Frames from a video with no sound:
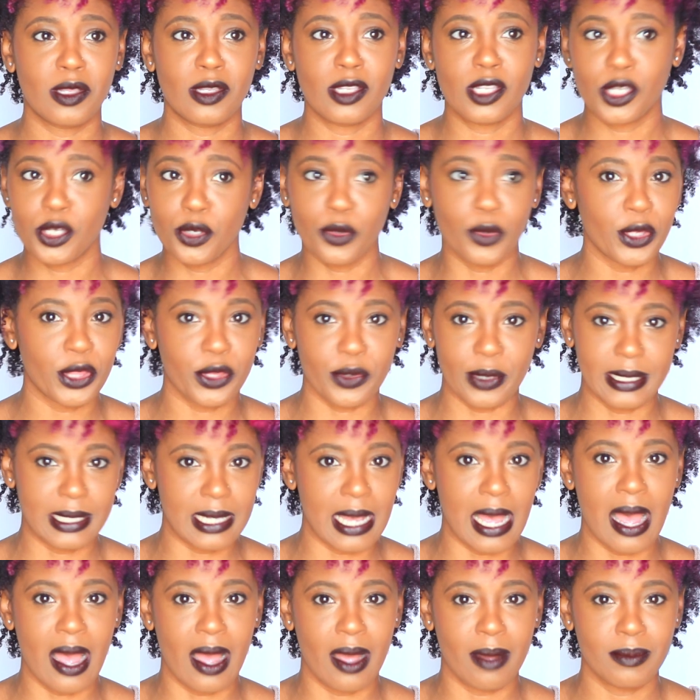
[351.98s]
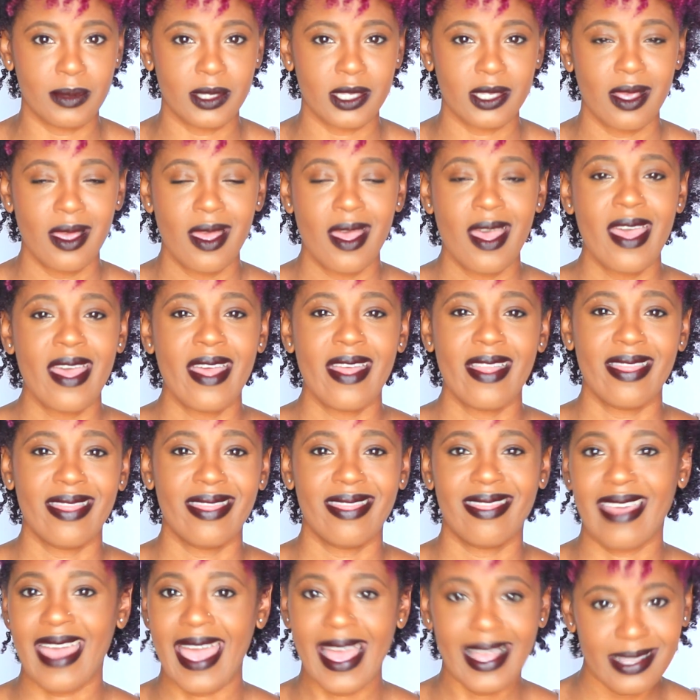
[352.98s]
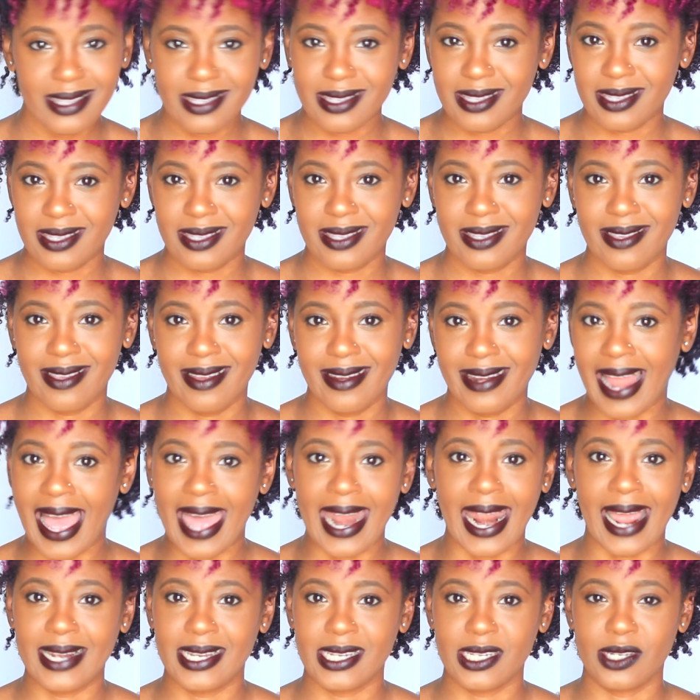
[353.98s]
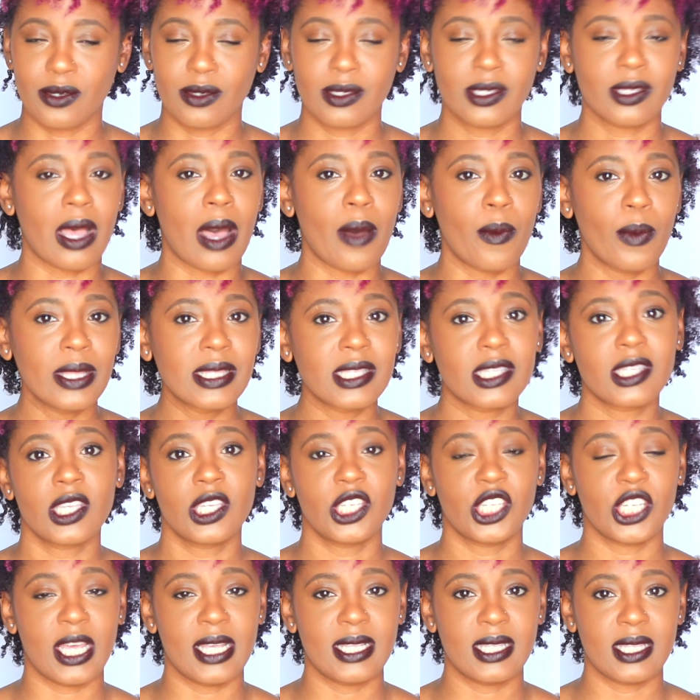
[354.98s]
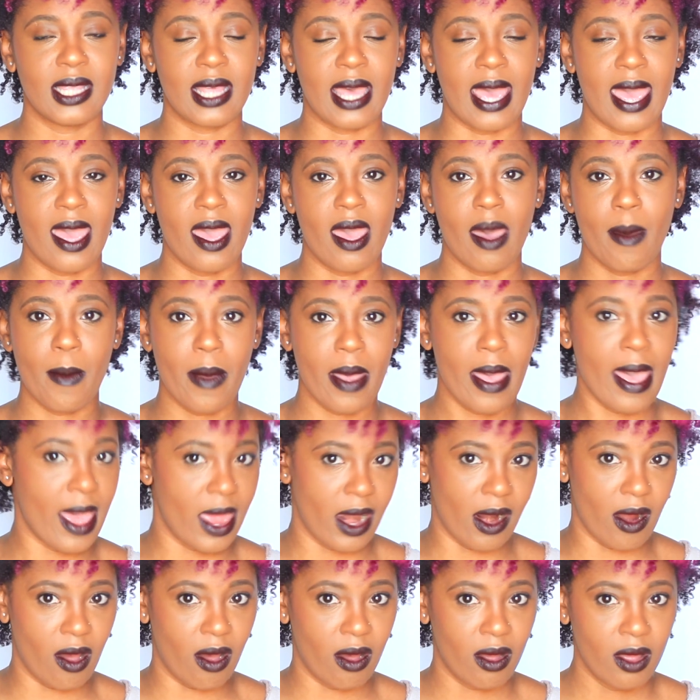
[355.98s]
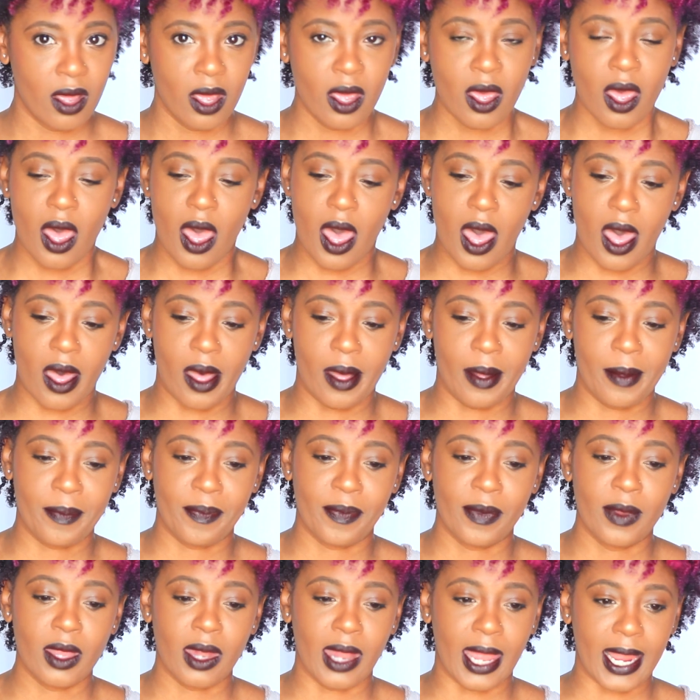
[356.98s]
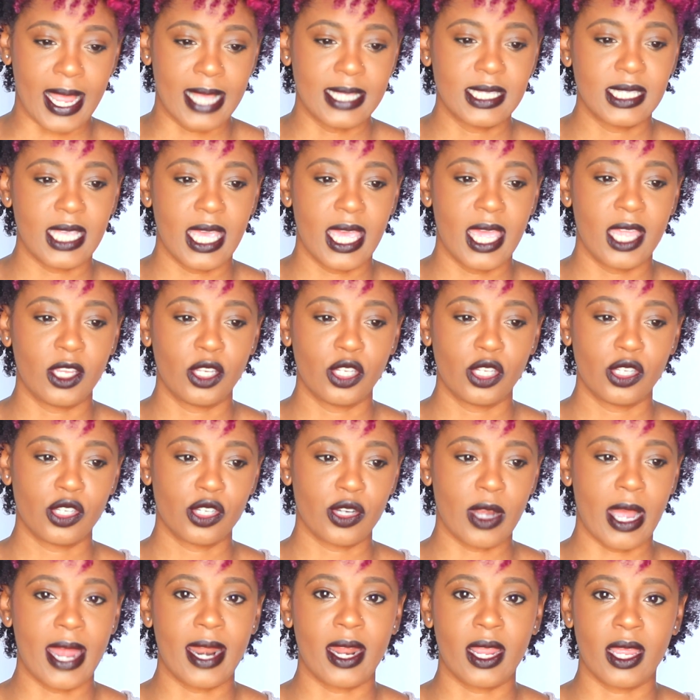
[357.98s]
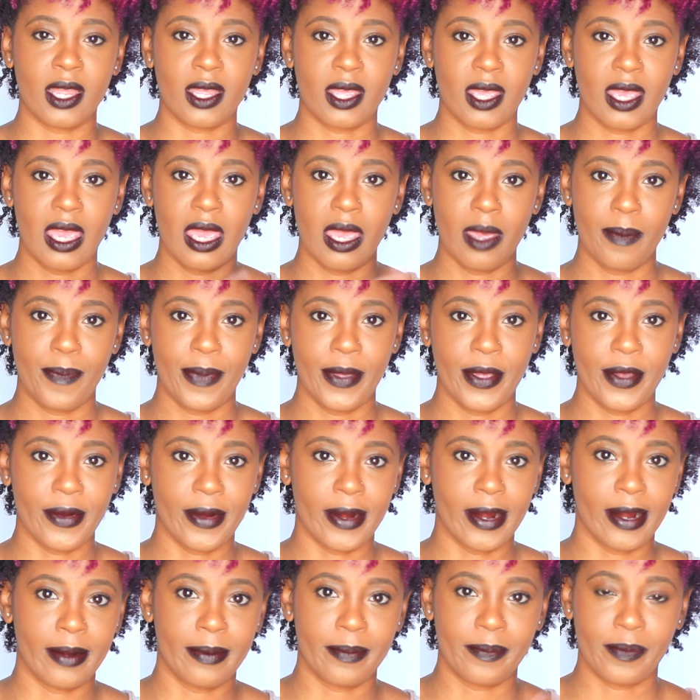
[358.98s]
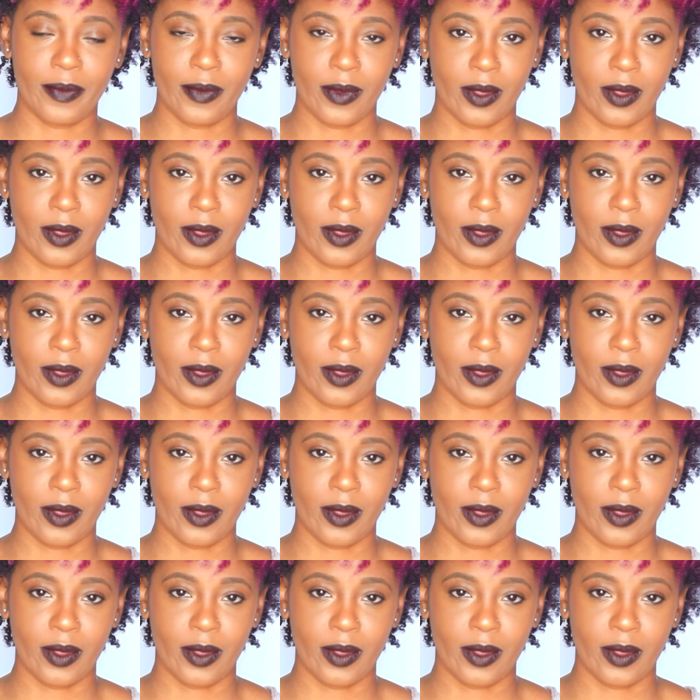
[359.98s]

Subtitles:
2 or 3 times. That's not ideal, so I wouldn't suggest that at all. Like I said, try to keep your